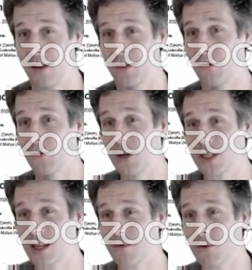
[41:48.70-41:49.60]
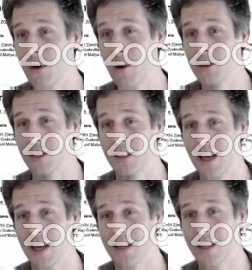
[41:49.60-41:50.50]
The first and foremost is
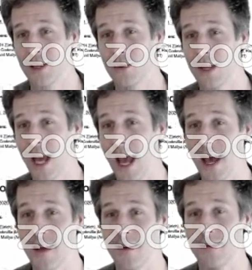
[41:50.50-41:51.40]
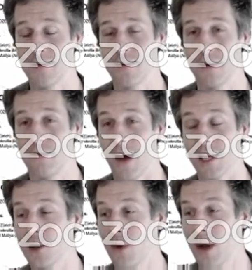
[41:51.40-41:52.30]
that you can't
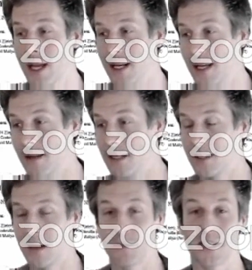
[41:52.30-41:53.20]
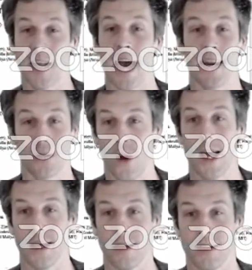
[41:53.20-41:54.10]
evaluate it in some static
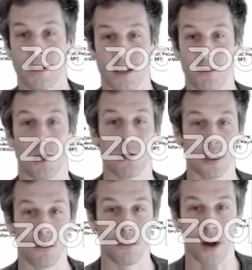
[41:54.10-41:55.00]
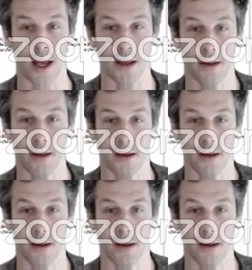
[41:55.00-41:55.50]
way, in some closed loop way.